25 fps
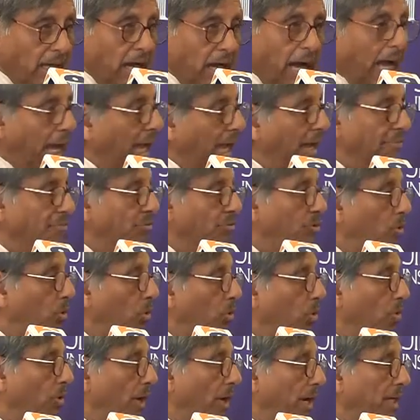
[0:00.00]
I have
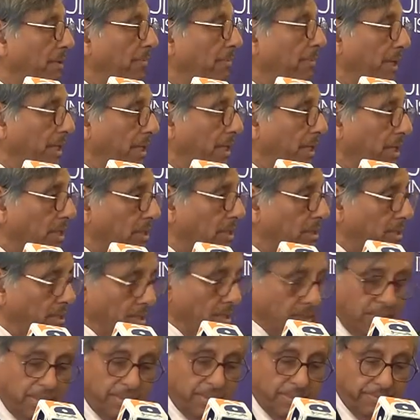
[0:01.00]
no ready-made
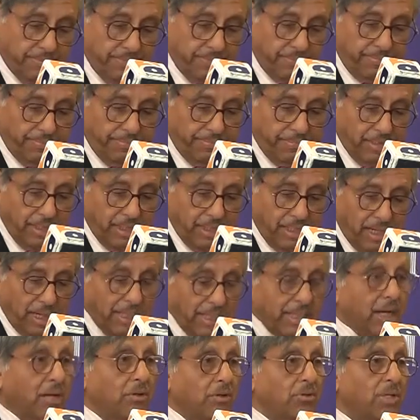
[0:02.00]
answers.
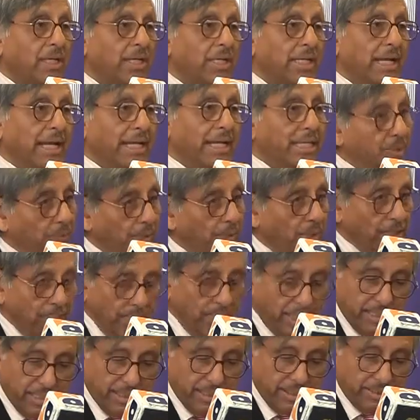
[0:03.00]
I doubt that anyone
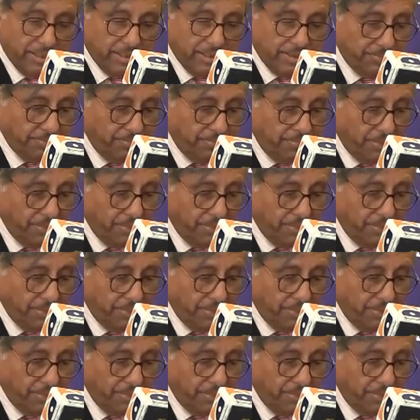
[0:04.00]
has.